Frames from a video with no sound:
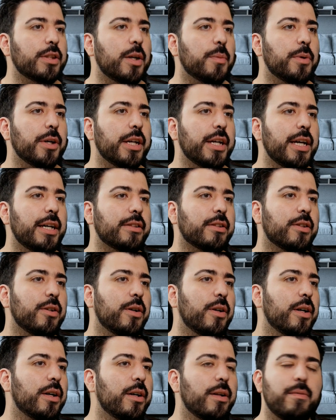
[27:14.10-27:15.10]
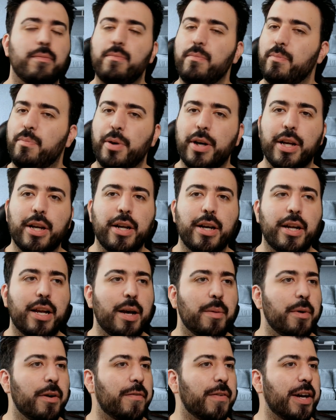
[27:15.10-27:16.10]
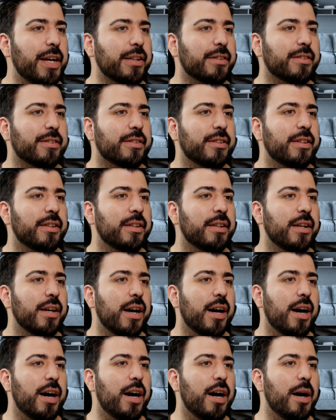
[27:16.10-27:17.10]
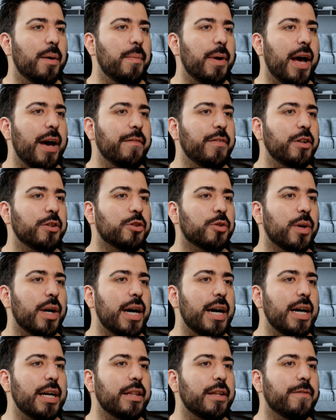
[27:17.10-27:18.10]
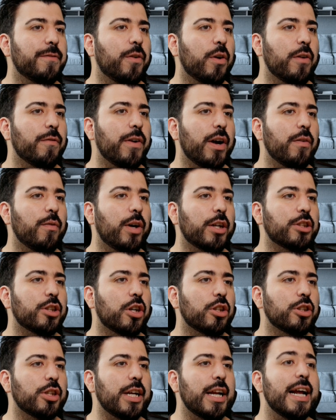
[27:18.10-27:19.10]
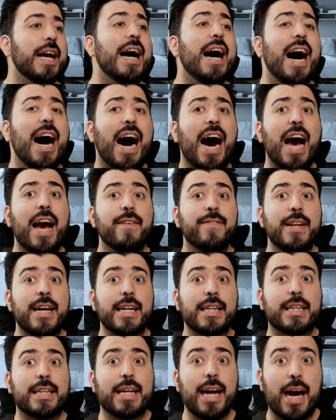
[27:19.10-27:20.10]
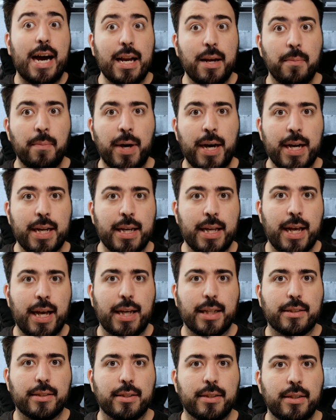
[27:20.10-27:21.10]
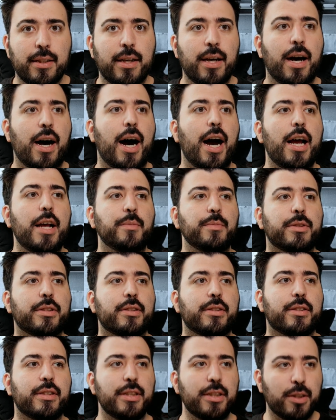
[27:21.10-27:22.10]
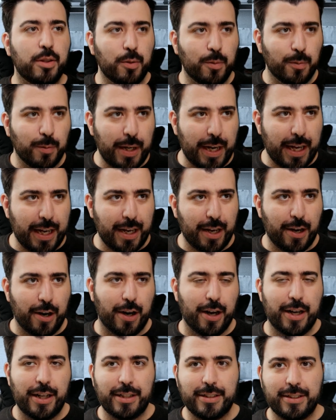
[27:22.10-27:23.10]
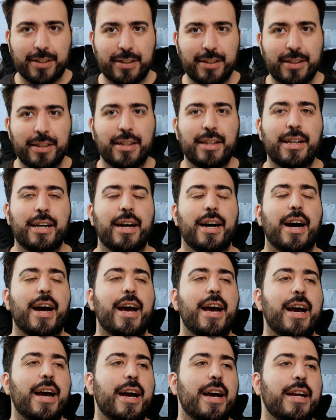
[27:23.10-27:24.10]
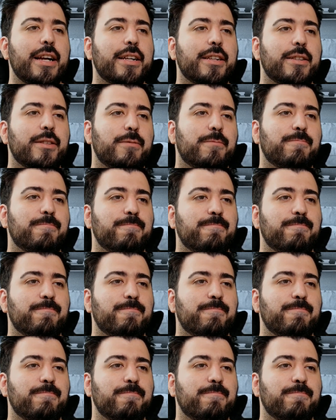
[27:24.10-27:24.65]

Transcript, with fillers: What's up, Ricky? How's it going? Pretty good, MFX. Um, have you tried the 45 watt charger yet? I have not gotten mine yet. I am still waiting on it. And